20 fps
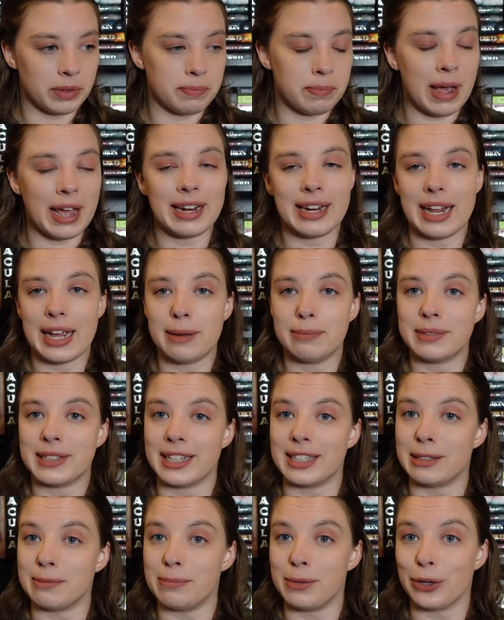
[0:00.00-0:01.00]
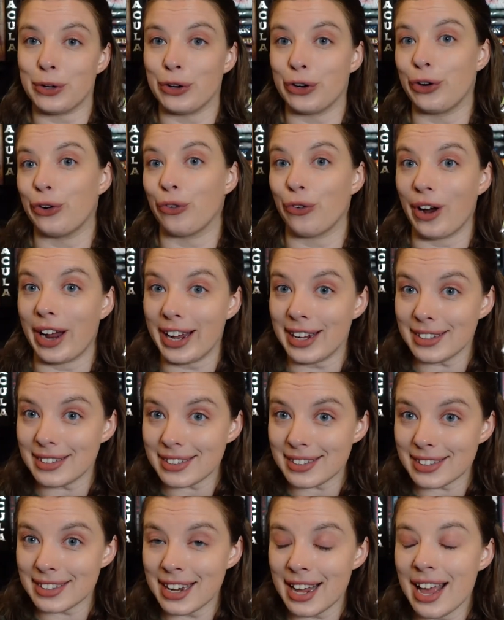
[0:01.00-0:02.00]
pen names is Mira
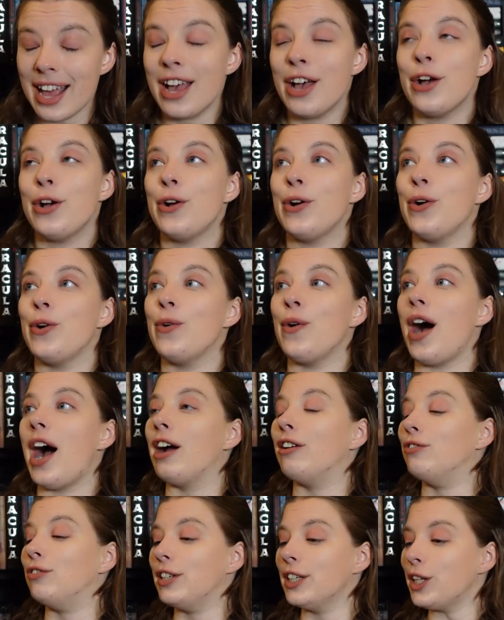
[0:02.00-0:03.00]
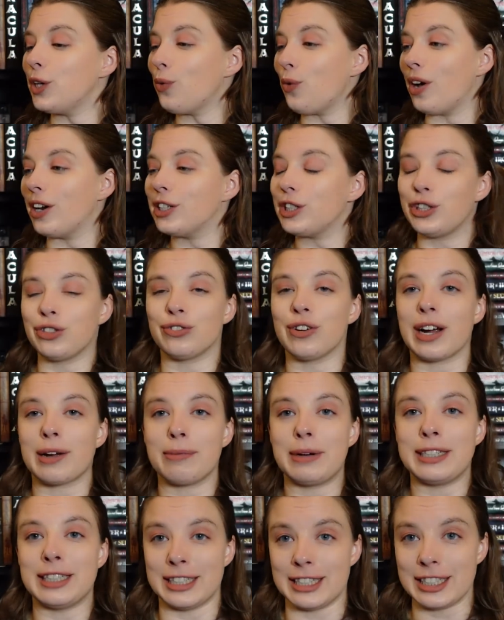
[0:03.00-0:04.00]
Grant, who I really wanted to
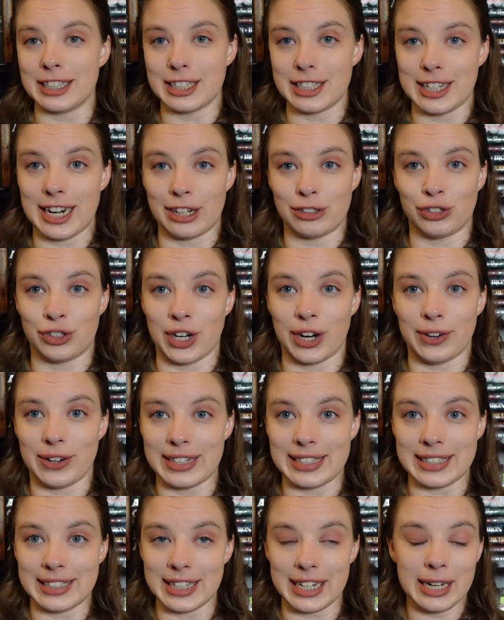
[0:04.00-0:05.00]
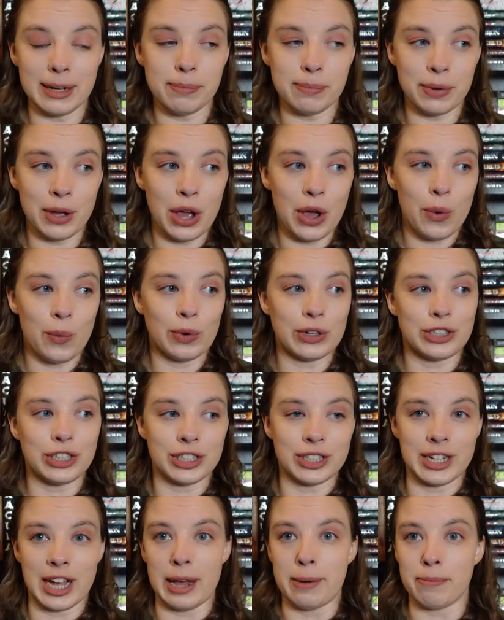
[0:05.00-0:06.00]
recommend Into the Drowning Deep, which
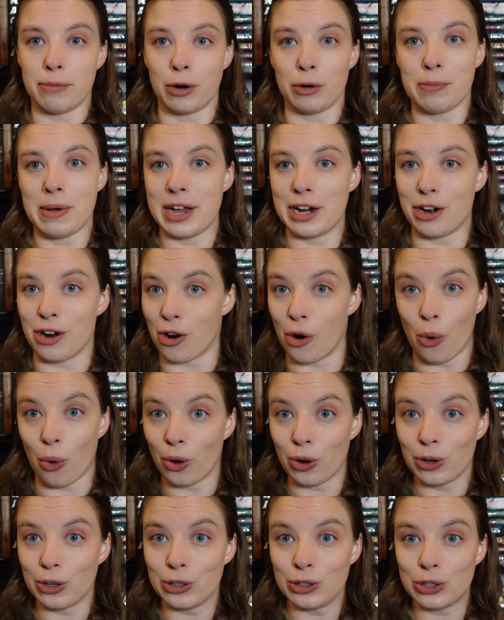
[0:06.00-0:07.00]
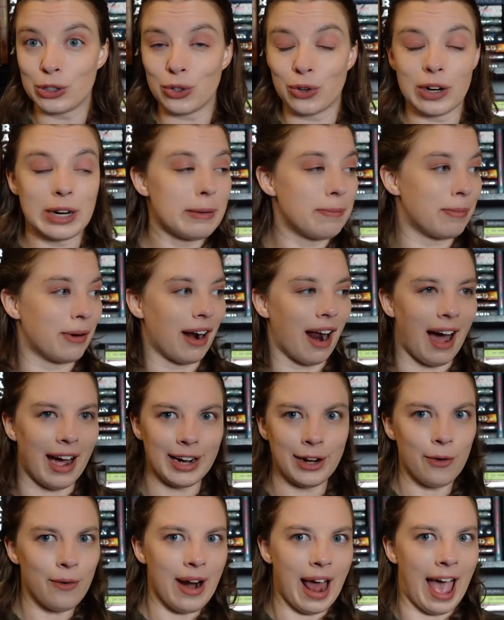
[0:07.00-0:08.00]
is a mermaid horror story, but
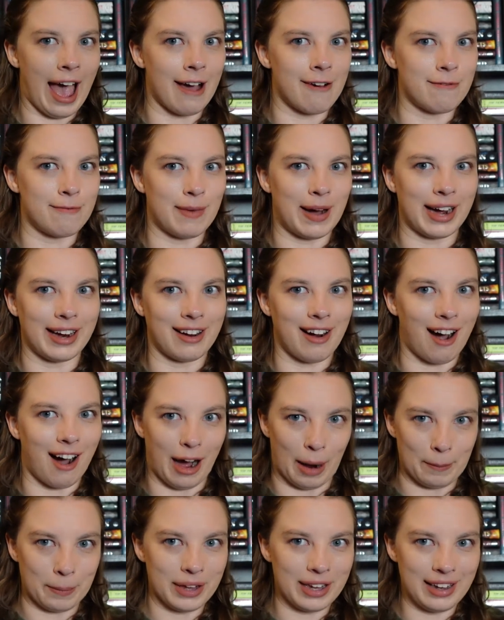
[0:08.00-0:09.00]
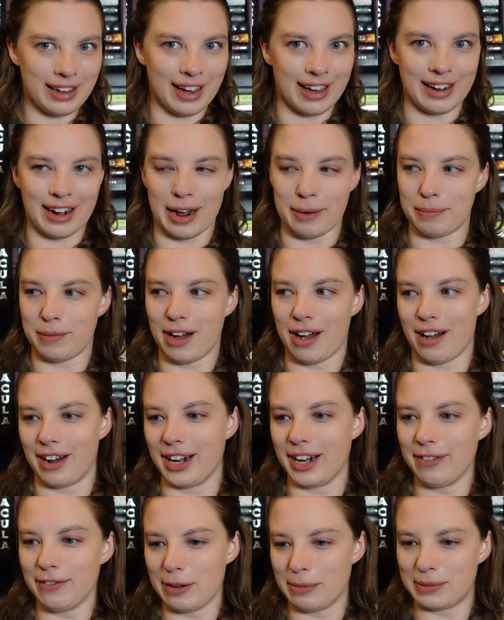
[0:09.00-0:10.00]
I don't have my copy, and I'm
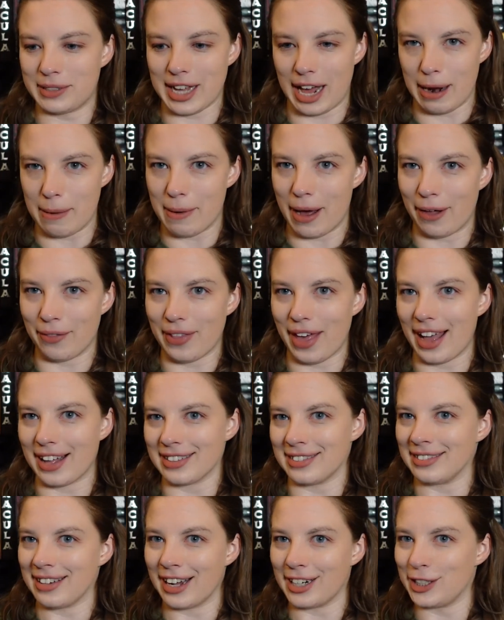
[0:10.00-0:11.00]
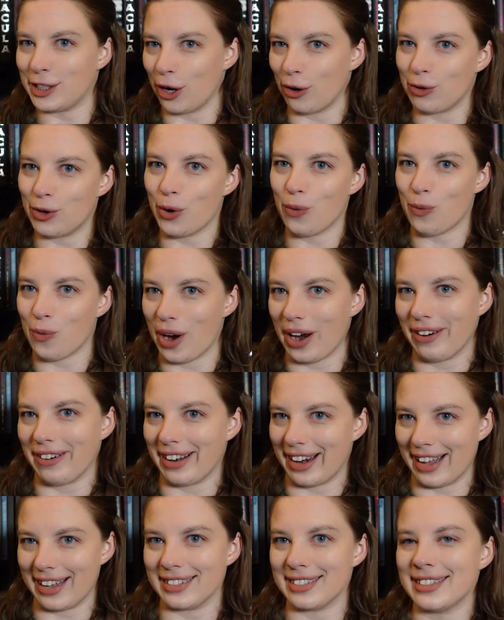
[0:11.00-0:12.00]
kind of upset about that, and I don't know where
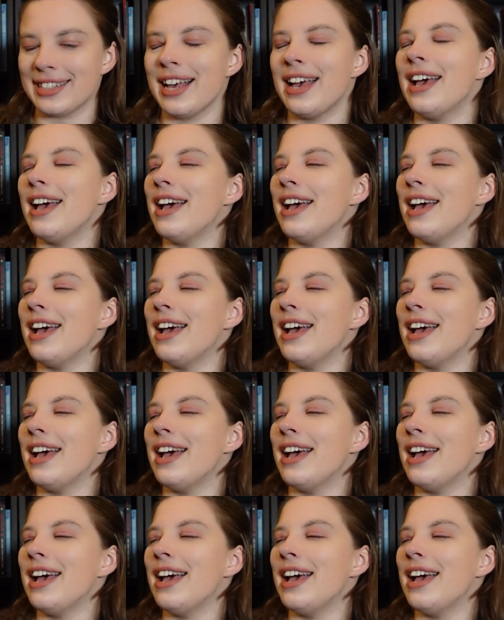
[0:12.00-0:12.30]
it is.